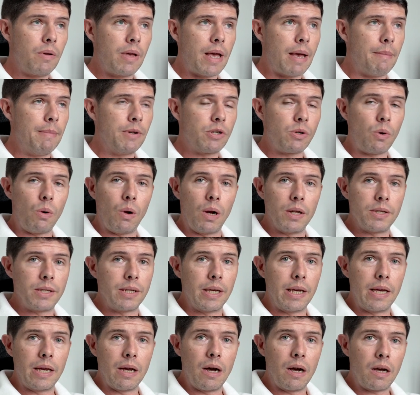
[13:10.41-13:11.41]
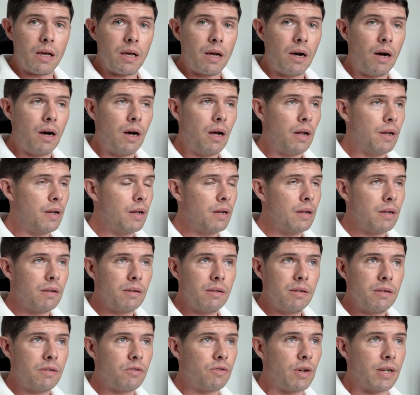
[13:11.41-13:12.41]
image quality. I can't
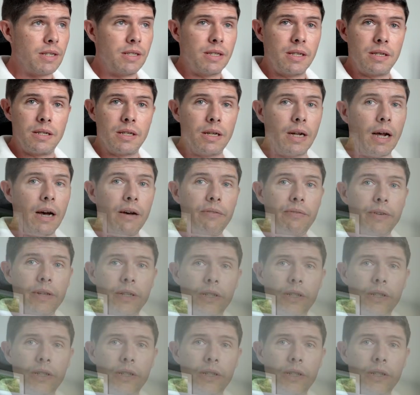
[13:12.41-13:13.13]
stress this enough.